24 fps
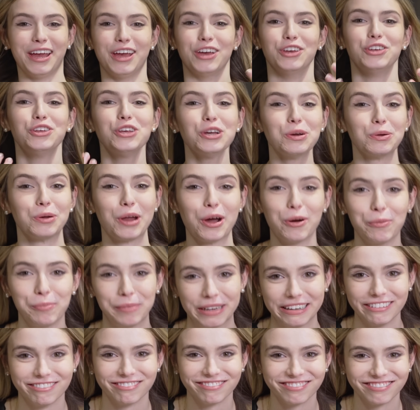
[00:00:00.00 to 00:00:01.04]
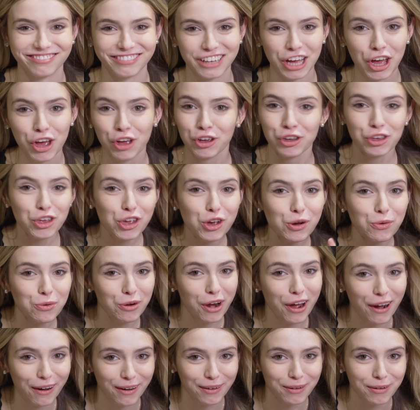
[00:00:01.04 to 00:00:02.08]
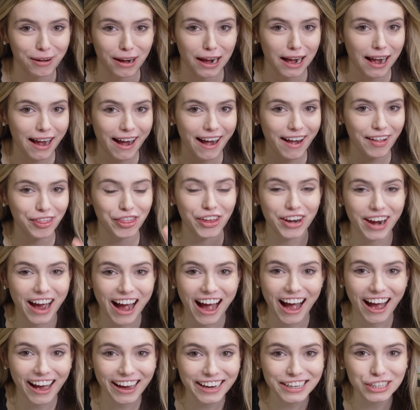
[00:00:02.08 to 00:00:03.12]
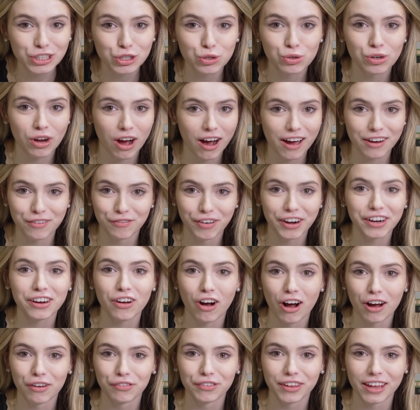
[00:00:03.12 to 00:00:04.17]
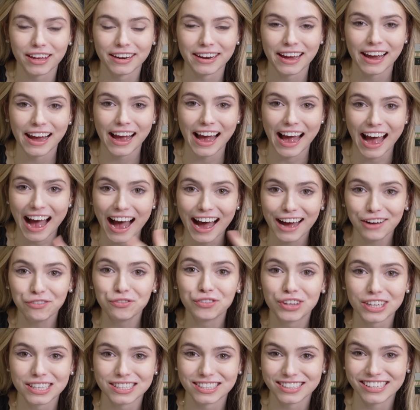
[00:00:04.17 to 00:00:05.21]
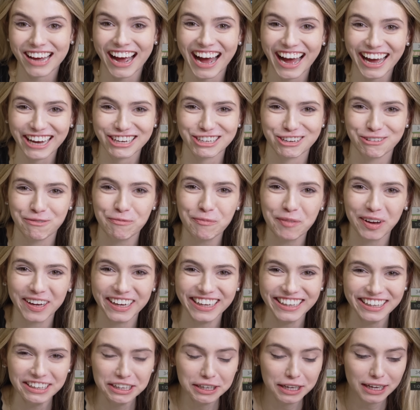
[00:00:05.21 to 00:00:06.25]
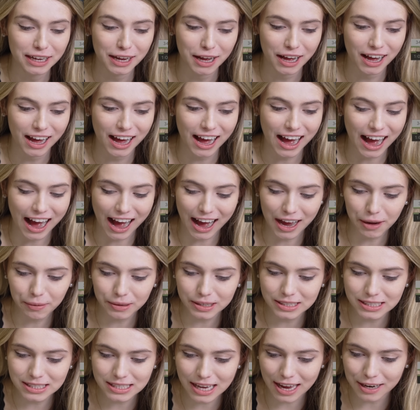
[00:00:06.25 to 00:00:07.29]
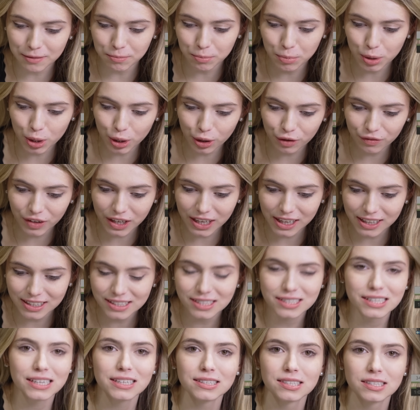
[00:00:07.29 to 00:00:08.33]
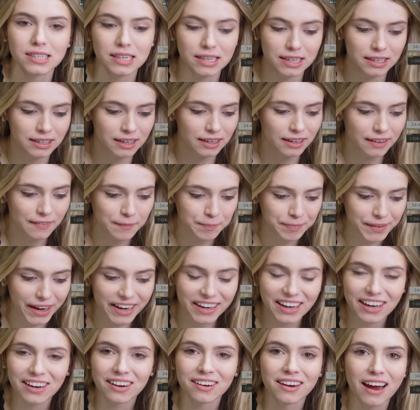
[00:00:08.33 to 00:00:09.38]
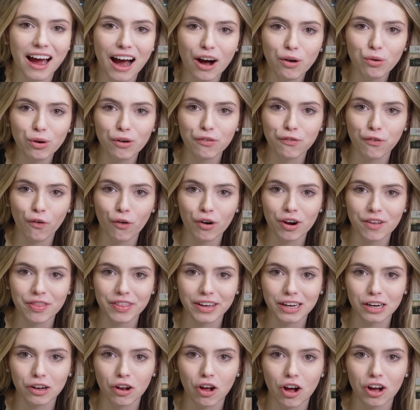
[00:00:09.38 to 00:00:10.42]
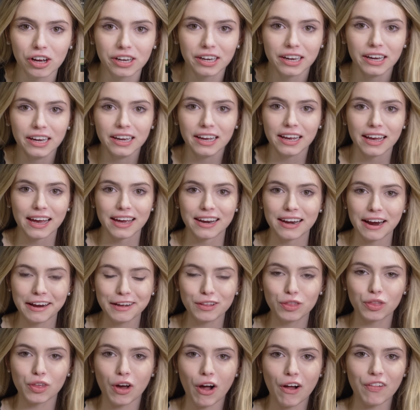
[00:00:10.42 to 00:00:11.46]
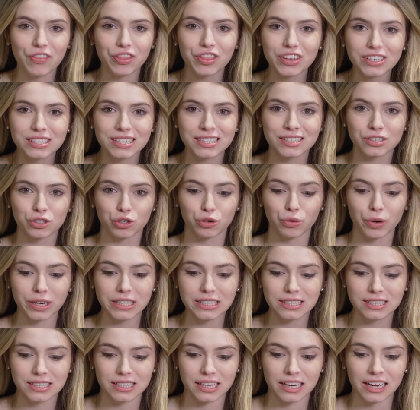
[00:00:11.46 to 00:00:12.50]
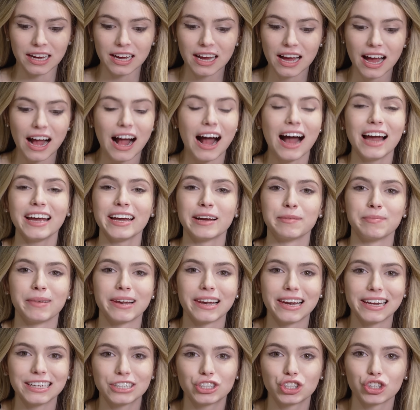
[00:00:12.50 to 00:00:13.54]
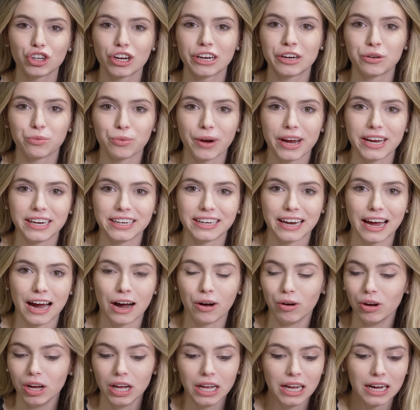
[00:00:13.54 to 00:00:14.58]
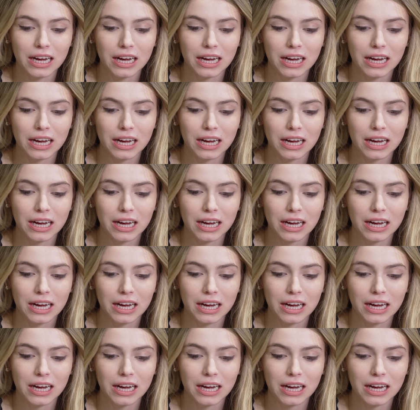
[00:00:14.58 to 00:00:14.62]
you know me. You know that I do not very often have this time. I was at move 16, I had an hour 4 on the clock, and I thought, this is crazy. I am literally right now